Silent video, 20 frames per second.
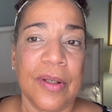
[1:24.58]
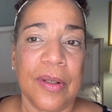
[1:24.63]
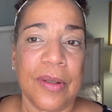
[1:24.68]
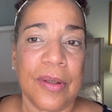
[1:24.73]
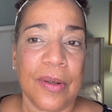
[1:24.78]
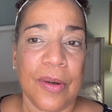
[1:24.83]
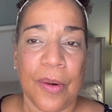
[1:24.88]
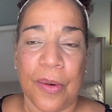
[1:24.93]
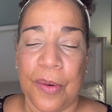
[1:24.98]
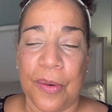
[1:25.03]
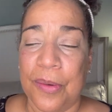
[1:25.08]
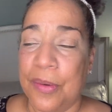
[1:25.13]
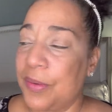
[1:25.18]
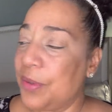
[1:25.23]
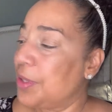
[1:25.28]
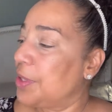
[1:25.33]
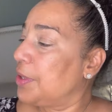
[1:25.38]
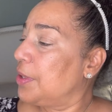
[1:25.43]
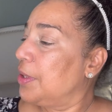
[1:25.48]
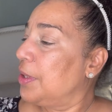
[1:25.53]
Gold
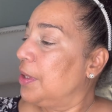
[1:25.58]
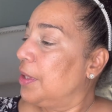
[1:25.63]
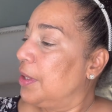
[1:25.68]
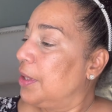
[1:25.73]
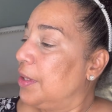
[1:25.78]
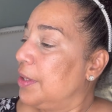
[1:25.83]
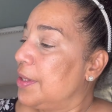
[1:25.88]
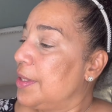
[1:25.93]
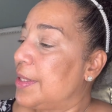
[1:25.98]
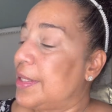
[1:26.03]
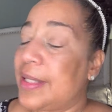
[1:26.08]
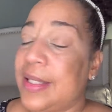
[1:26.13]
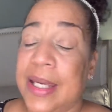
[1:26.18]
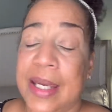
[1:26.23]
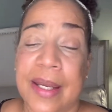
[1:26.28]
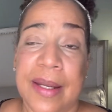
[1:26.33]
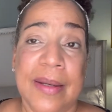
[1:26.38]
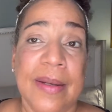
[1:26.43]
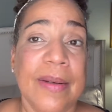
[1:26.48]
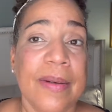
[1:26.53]

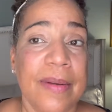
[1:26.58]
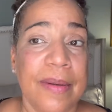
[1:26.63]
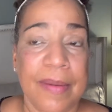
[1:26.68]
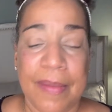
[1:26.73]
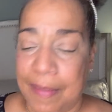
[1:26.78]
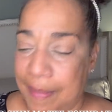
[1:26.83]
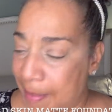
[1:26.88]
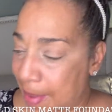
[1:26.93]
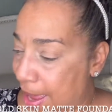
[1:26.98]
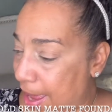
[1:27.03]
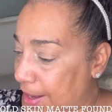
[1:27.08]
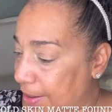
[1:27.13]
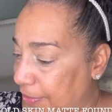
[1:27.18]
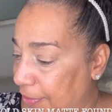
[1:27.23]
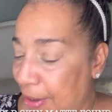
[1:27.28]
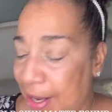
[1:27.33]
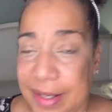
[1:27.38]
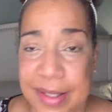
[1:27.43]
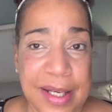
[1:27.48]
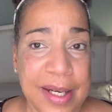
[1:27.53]
Skin Matte
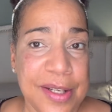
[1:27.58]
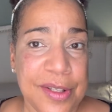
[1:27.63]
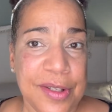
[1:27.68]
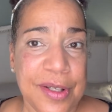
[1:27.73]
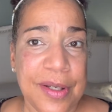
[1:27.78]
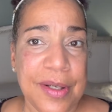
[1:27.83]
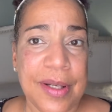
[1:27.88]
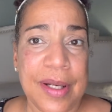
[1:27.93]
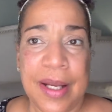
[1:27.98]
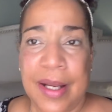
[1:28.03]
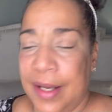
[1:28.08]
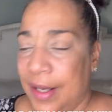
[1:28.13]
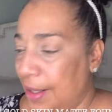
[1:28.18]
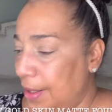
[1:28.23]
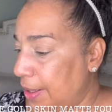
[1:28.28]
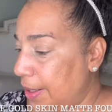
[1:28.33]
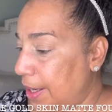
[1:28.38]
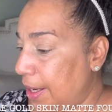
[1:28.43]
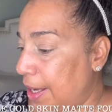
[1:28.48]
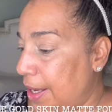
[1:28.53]
Foundation,
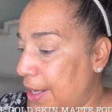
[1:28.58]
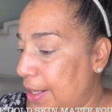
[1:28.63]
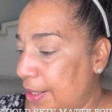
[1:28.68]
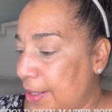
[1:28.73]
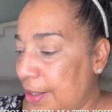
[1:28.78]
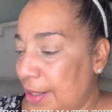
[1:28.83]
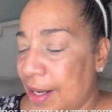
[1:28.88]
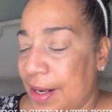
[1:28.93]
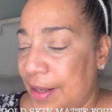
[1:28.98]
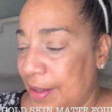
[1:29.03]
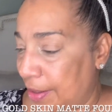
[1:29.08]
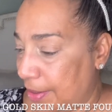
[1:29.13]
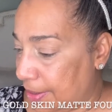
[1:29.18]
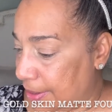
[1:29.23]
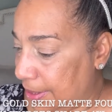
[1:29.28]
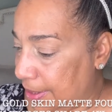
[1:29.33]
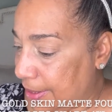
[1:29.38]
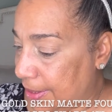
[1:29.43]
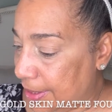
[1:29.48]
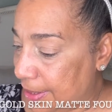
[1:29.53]
and
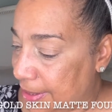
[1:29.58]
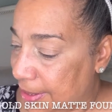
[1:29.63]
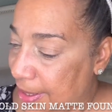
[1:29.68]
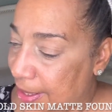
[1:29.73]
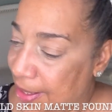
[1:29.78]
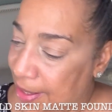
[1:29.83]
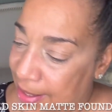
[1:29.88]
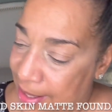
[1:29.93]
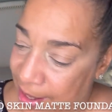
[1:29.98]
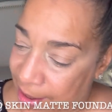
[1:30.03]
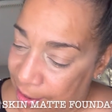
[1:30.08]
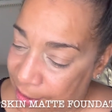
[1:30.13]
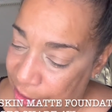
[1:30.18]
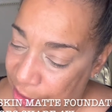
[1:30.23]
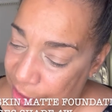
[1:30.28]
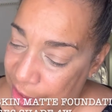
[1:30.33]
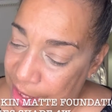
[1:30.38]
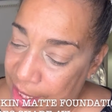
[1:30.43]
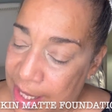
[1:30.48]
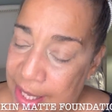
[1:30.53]
this is in their
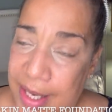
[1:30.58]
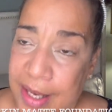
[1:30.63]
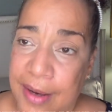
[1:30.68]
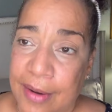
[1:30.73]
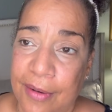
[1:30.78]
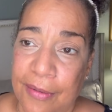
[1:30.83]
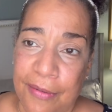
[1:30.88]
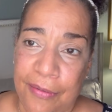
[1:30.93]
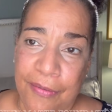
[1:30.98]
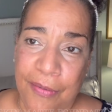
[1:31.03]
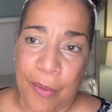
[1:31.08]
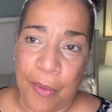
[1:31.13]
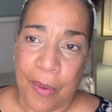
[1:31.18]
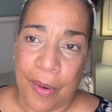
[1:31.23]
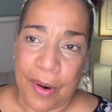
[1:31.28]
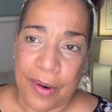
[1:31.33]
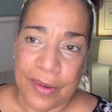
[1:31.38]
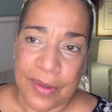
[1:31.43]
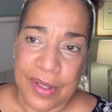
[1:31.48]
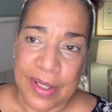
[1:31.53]
shade
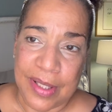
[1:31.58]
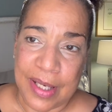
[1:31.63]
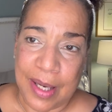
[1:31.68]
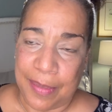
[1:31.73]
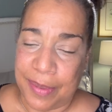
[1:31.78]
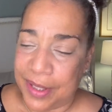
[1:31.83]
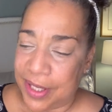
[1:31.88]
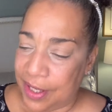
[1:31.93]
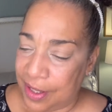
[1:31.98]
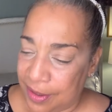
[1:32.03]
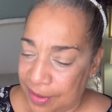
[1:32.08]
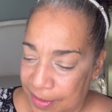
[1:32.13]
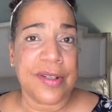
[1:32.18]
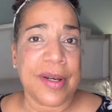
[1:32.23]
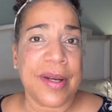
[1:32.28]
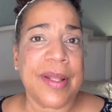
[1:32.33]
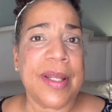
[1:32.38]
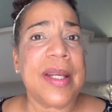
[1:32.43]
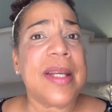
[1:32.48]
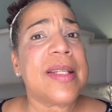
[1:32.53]
4W. I
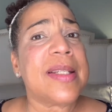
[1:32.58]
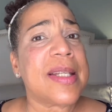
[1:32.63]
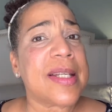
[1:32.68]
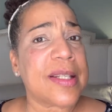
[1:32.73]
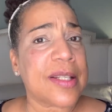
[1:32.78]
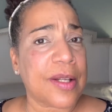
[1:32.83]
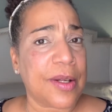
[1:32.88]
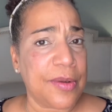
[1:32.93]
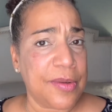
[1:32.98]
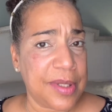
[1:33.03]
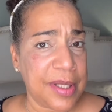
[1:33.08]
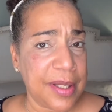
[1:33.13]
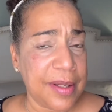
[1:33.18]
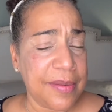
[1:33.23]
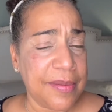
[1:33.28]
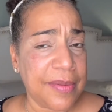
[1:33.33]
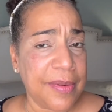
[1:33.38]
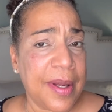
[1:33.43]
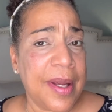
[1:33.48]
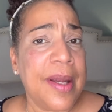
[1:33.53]
think it's exclusive
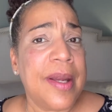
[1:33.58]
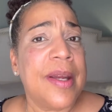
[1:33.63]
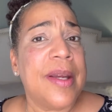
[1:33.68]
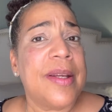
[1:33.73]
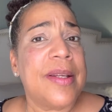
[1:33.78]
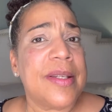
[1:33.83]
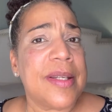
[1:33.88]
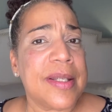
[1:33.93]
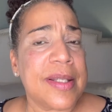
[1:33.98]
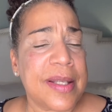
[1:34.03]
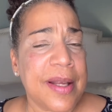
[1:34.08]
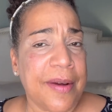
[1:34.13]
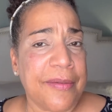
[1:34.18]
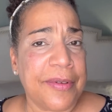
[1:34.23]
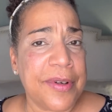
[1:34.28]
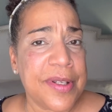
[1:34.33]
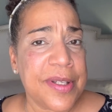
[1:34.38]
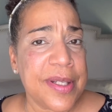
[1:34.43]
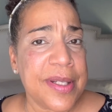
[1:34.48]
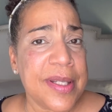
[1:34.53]
to
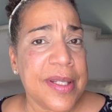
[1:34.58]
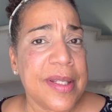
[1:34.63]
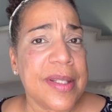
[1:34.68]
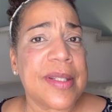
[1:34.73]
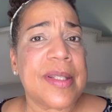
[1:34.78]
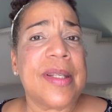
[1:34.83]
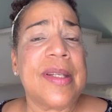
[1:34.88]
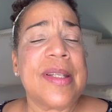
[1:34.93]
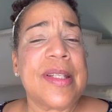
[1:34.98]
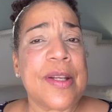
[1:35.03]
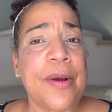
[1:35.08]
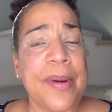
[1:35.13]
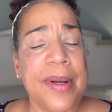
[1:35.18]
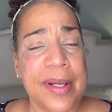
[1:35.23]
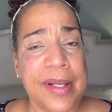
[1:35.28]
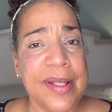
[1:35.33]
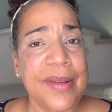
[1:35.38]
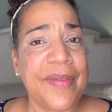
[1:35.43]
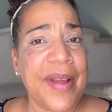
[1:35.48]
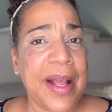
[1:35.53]
Selfridges, so it is
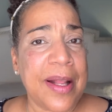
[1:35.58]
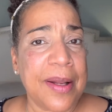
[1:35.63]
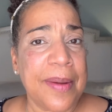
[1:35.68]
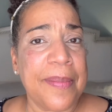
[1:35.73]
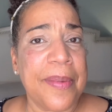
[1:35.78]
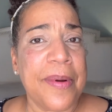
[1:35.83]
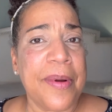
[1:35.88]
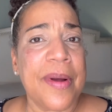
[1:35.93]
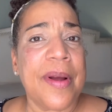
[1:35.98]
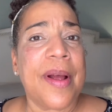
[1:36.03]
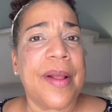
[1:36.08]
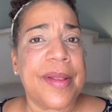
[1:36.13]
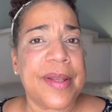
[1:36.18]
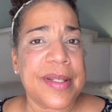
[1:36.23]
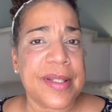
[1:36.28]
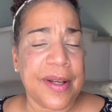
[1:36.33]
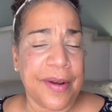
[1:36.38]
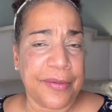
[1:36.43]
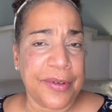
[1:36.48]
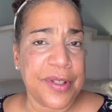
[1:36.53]
available on the
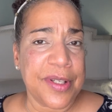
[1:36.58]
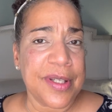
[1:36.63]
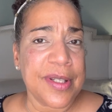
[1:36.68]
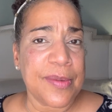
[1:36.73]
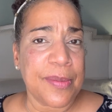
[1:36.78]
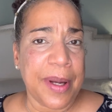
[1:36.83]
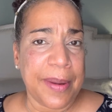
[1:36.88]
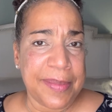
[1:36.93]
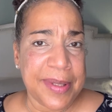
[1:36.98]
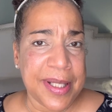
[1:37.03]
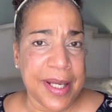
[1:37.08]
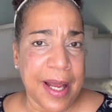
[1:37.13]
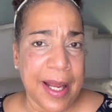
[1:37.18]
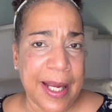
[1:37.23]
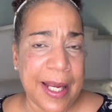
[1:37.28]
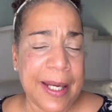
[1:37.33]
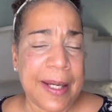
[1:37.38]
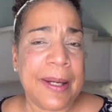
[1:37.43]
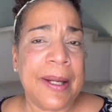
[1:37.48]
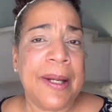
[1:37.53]
Selfridges website.